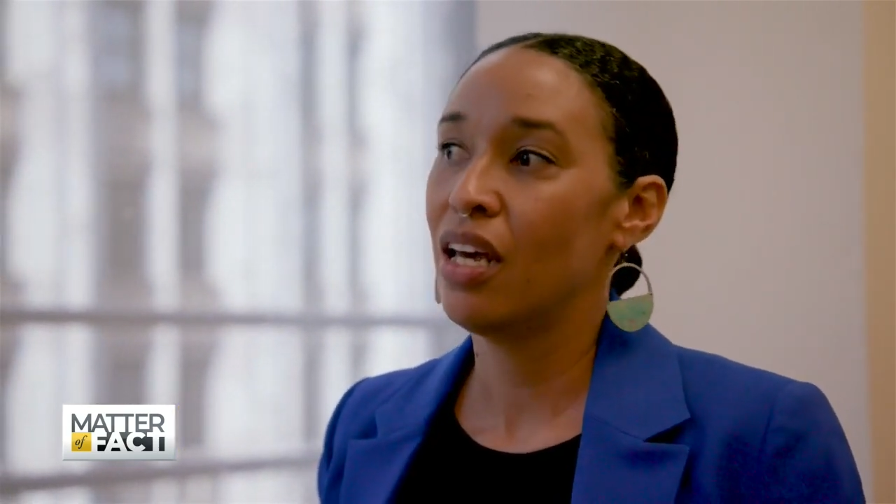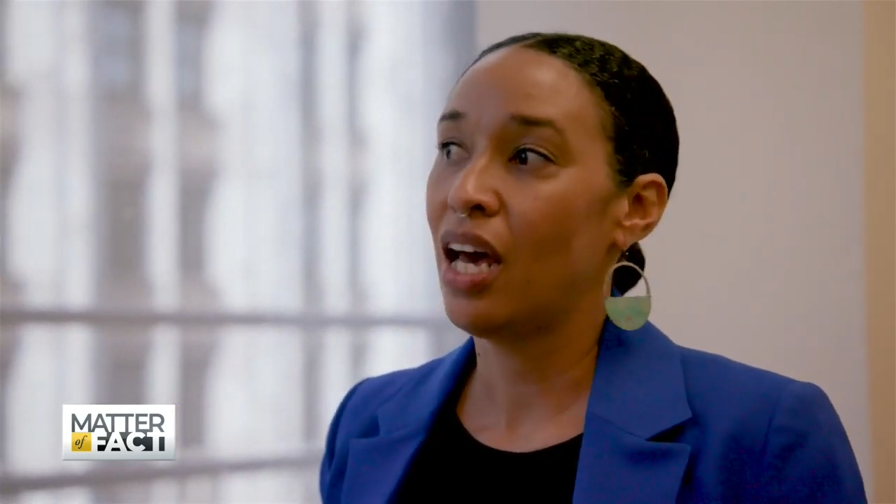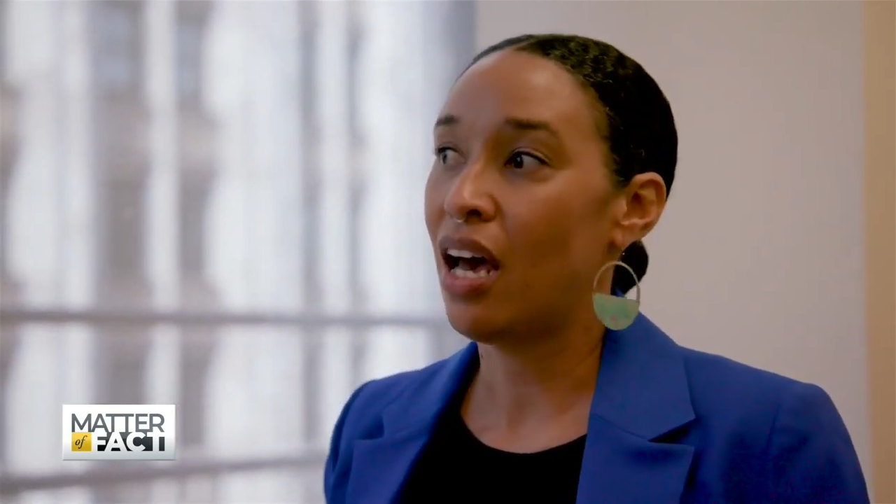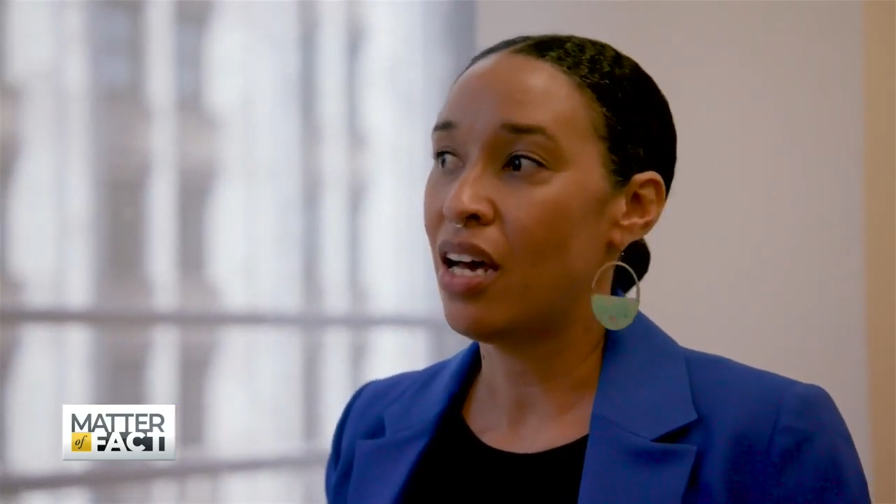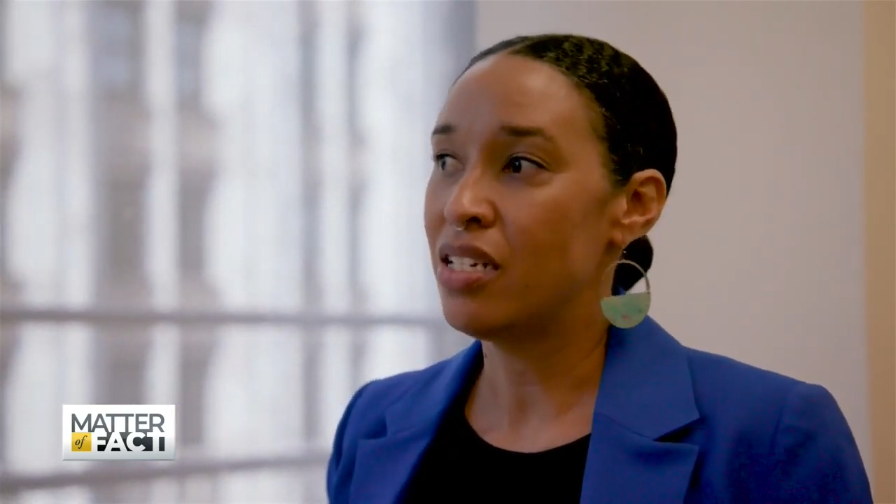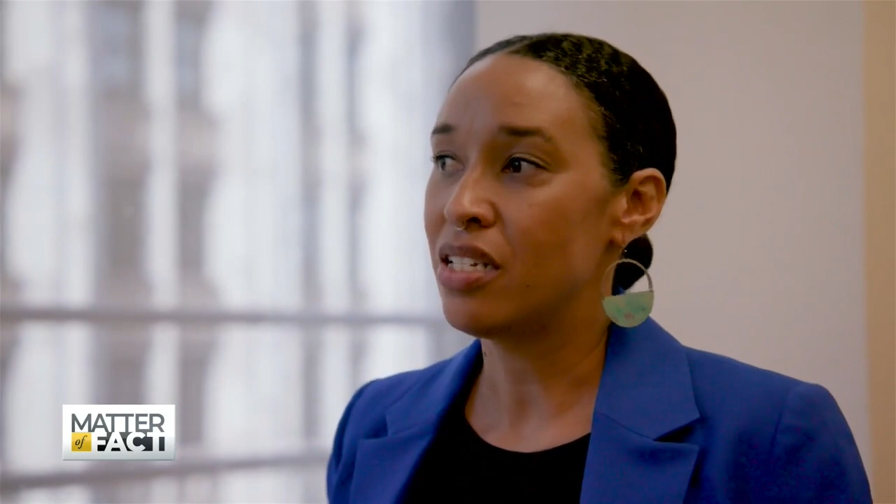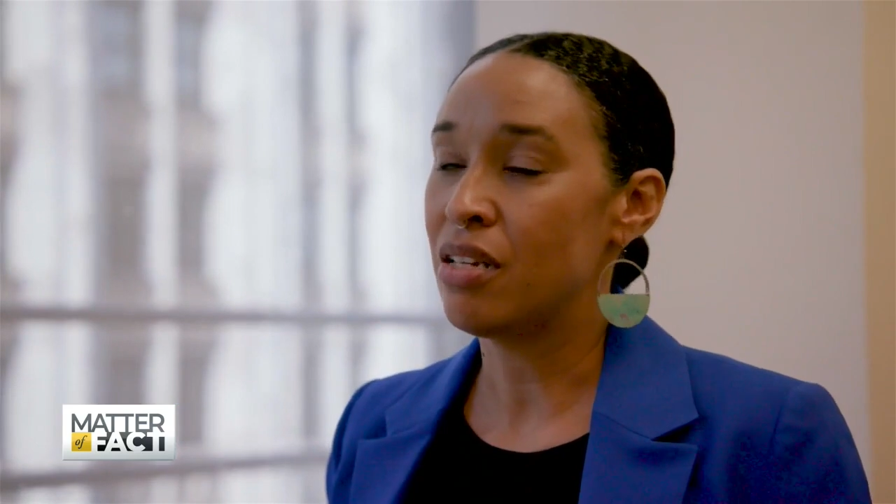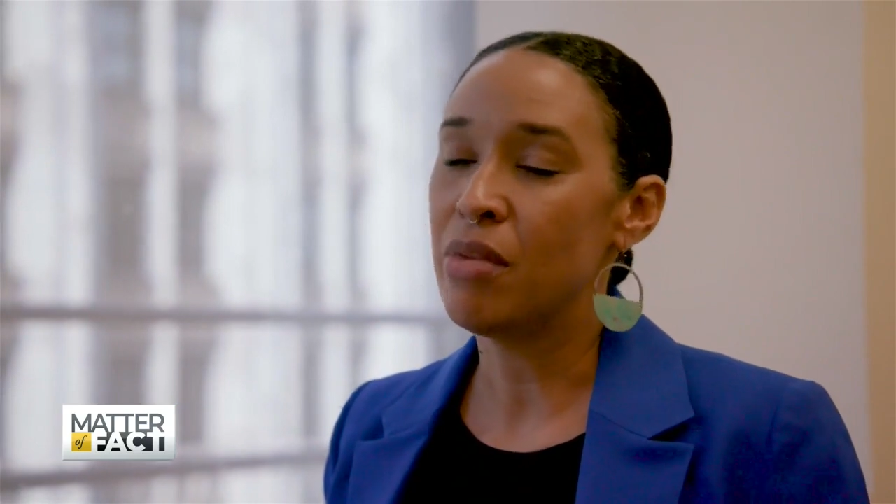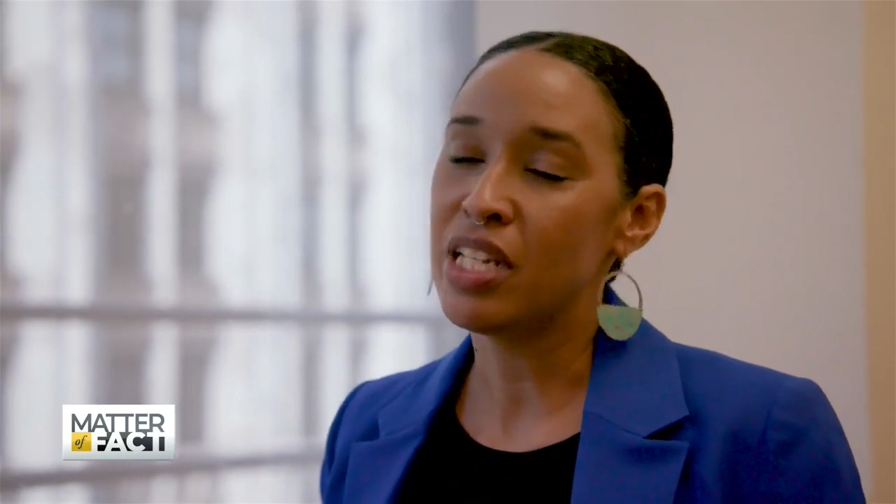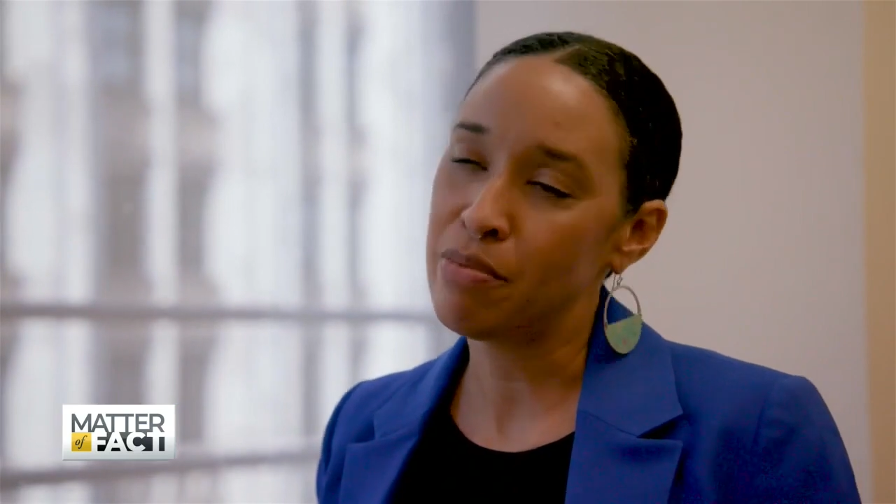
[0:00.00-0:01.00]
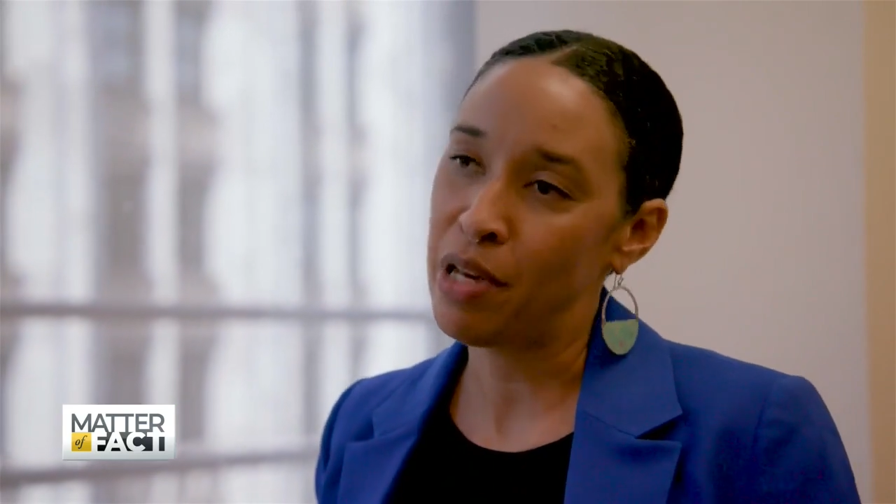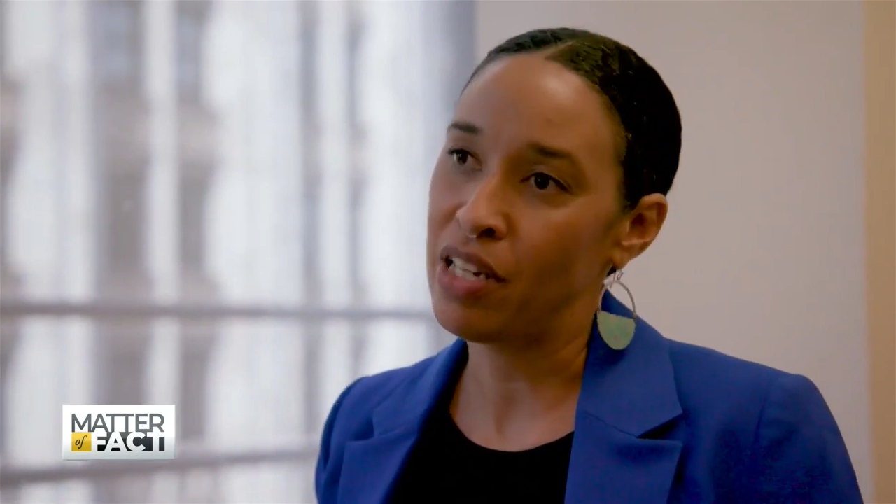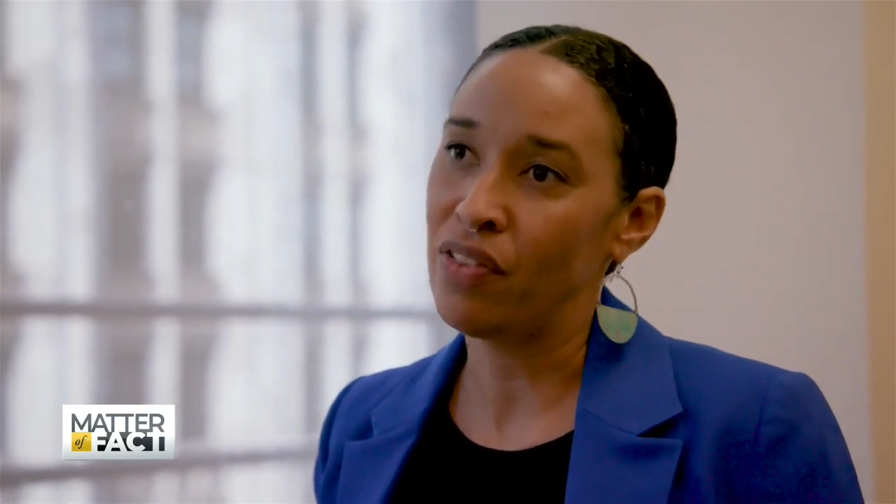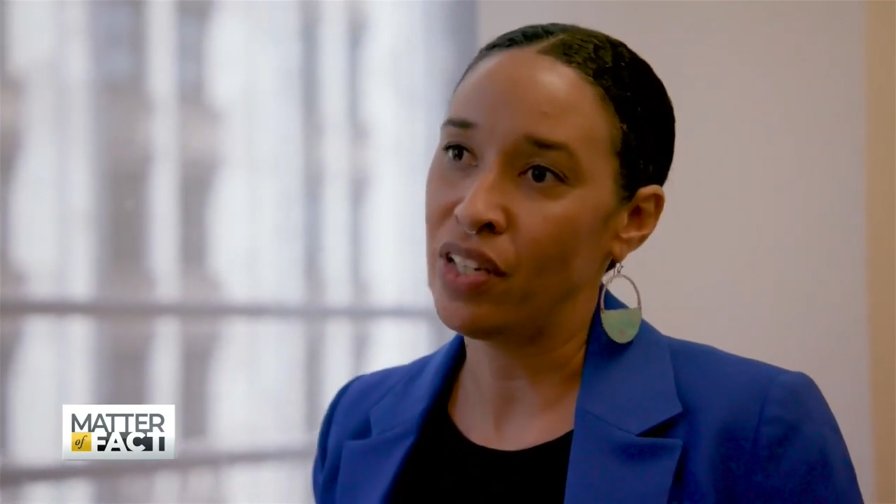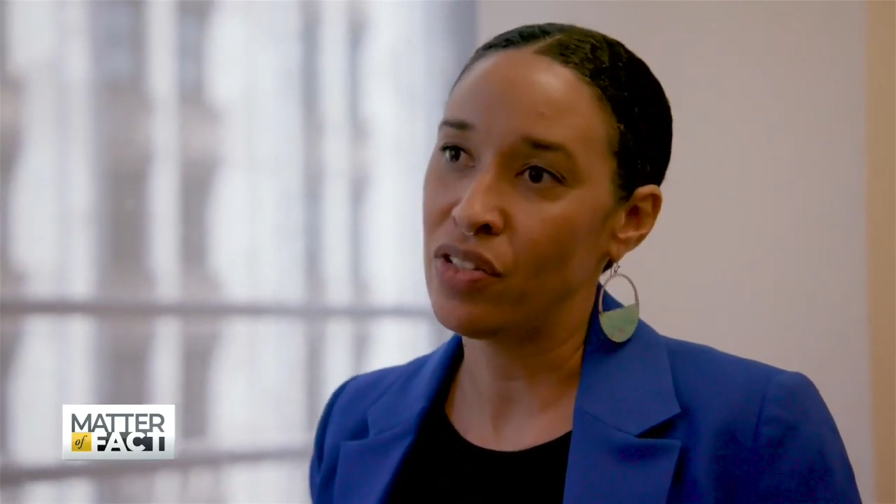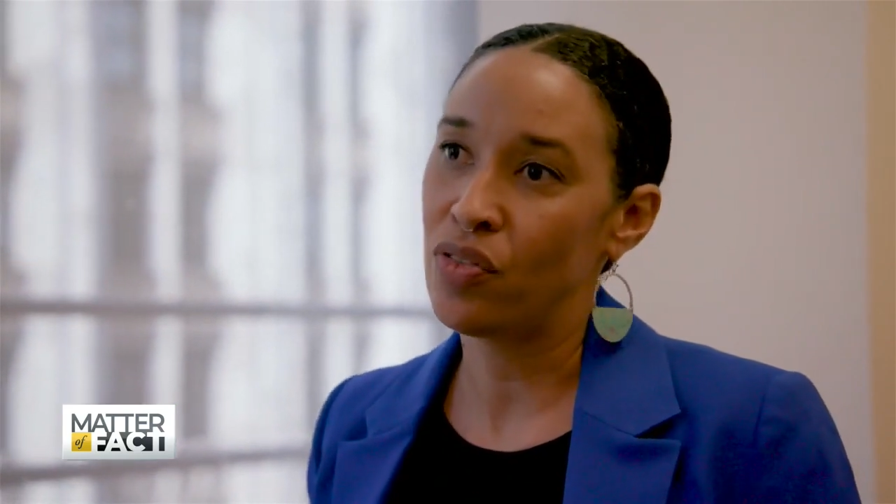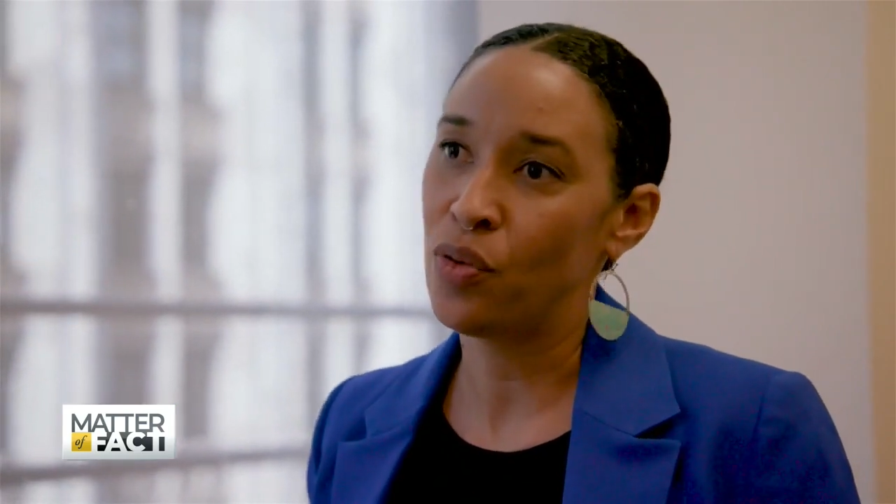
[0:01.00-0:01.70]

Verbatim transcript: has immense benefits